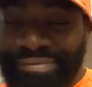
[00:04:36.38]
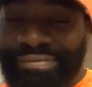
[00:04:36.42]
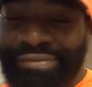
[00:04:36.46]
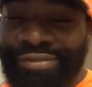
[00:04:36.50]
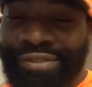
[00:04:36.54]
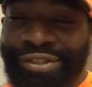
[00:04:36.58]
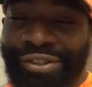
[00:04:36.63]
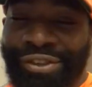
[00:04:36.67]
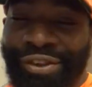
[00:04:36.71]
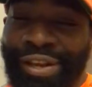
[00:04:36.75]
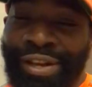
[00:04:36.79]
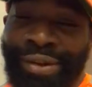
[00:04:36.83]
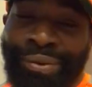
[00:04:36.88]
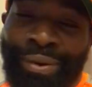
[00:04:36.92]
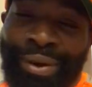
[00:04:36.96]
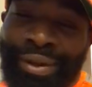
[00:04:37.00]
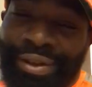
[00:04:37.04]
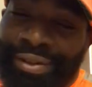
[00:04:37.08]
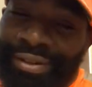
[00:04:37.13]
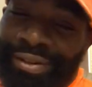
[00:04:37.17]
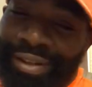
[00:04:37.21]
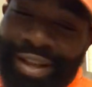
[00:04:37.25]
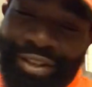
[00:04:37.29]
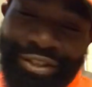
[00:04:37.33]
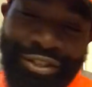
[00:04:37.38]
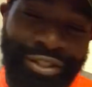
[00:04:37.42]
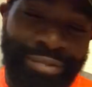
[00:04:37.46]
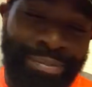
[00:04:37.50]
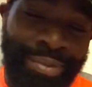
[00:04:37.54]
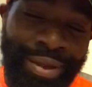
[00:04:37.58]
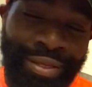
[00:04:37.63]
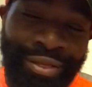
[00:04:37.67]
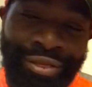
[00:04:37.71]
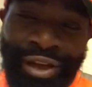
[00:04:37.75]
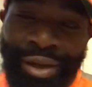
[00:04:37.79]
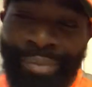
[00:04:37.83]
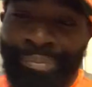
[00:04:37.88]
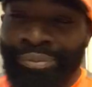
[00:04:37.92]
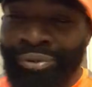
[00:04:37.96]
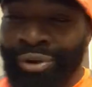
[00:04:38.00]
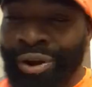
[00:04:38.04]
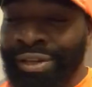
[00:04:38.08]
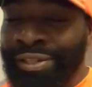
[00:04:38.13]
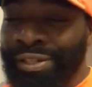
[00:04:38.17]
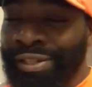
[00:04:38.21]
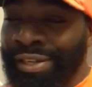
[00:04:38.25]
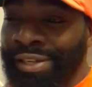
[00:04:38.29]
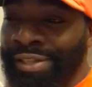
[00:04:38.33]
So anyway, that's just my thought
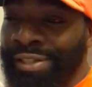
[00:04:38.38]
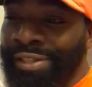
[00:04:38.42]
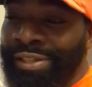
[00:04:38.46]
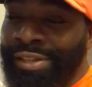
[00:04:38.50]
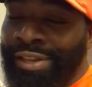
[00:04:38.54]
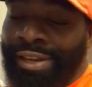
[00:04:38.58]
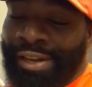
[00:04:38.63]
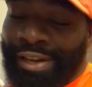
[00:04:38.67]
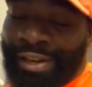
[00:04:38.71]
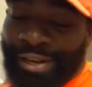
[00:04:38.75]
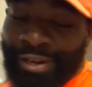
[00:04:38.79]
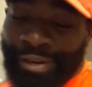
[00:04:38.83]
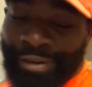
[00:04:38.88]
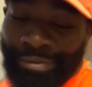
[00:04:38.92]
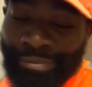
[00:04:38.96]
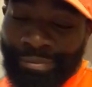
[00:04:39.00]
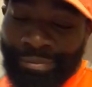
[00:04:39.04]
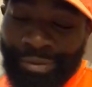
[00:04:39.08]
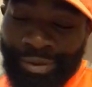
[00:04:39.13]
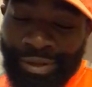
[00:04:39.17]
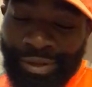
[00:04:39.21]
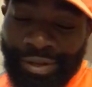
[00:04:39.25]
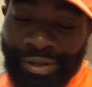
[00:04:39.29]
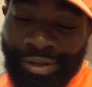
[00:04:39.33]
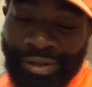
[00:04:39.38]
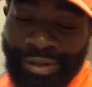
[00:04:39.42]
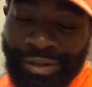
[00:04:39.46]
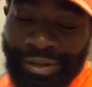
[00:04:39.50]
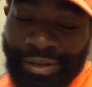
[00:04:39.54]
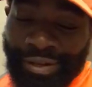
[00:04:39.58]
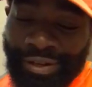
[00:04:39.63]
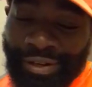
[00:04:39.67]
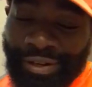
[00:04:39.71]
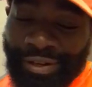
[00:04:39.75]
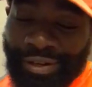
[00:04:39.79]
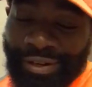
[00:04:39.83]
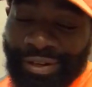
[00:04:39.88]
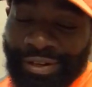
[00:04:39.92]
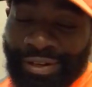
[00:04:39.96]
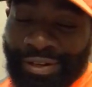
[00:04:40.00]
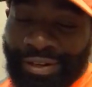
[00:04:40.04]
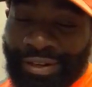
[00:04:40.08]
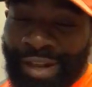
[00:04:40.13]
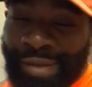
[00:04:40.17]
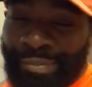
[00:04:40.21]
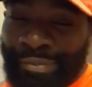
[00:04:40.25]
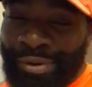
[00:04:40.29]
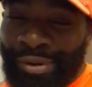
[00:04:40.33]
process.
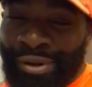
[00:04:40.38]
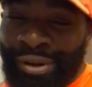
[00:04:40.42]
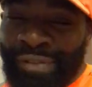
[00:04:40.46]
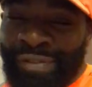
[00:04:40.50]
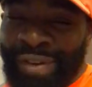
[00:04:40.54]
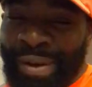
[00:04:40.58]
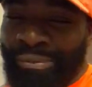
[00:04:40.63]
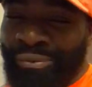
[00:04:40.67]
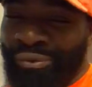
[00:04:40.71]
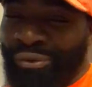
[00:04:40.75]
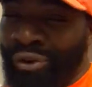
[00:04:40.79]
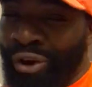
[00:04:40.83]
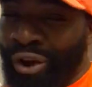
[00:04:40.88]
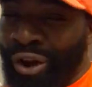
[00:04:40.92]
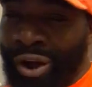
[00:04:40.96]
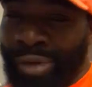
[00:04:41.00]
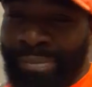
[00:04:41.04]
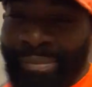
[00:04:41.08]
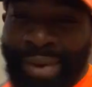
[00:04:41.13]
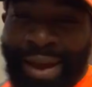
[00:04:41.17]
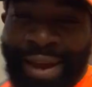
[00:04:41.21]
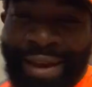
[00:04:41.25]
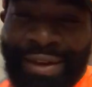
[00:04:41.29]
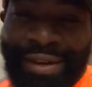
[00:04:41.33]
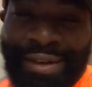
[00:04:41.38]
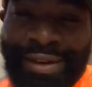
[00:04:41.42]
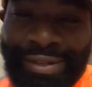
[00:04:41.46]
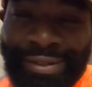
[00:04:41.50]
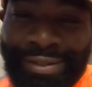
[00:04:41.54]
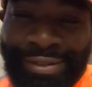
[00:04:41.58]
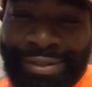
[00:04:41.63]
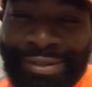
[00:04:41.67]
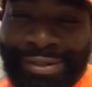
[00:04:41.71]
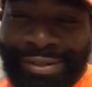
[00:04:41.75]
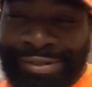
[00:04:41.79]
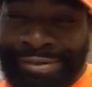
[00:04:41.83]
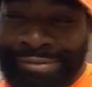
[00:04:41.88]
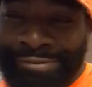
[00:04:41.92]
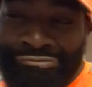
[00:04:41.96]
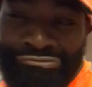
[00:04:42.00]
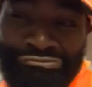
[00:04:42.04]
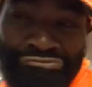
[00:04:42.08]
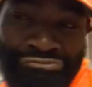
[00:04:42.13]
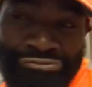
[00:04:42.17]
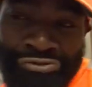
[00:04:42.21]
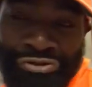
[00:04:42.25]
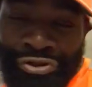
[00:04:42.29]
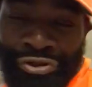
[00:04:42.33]
Let me know if I'm wrong on my list,
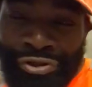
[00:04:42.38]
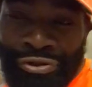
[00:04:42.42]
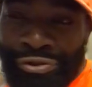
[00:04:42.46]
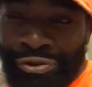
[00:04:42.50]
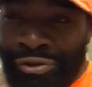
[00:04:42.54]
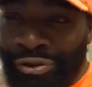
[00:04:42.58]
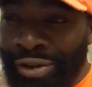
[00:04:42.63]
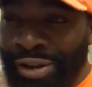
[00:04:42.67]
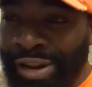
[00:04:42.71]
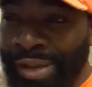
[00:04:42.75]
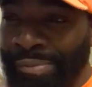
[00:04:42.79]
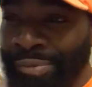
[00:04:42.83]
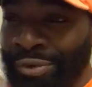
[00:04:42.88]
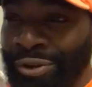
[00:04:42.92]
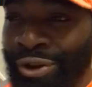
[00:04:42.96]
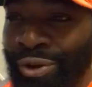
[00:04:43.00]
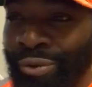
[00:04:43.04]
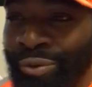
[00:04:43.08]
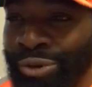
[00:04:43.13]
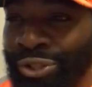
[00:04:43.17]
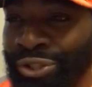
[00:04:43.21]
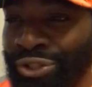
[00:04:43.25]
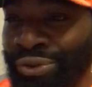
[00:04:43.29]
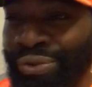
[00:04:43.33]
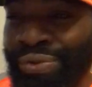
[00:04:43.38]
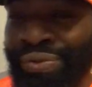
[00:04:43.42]
or let me know what you